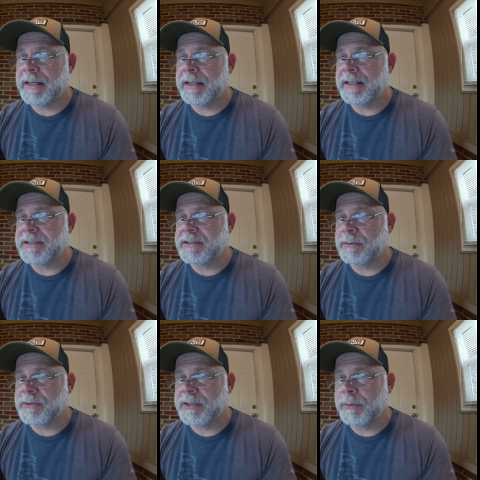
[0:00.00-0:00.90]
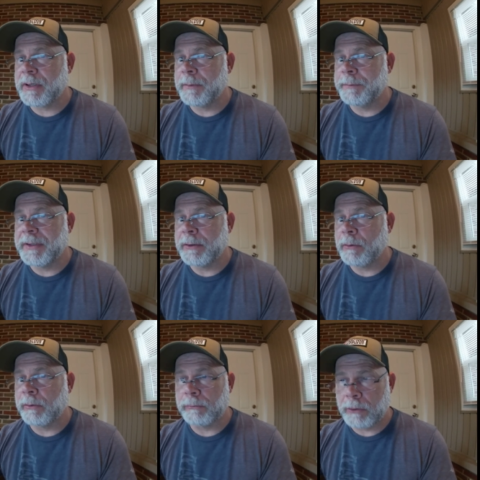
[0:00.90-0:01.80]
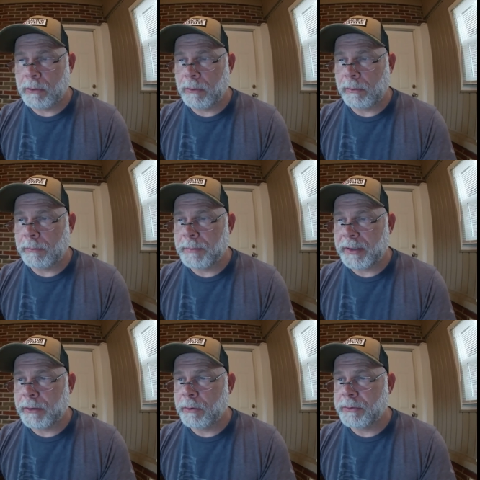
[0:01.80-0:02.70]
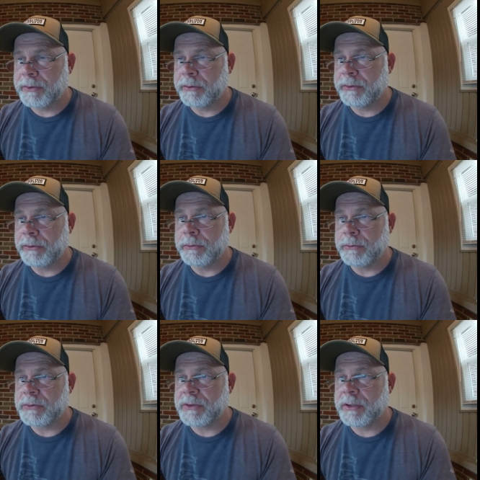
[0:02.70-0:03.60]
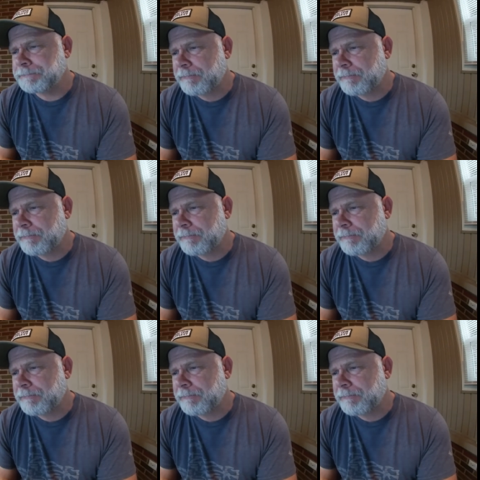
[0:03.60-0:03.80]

I just don't see where I'd be going wrong by going used.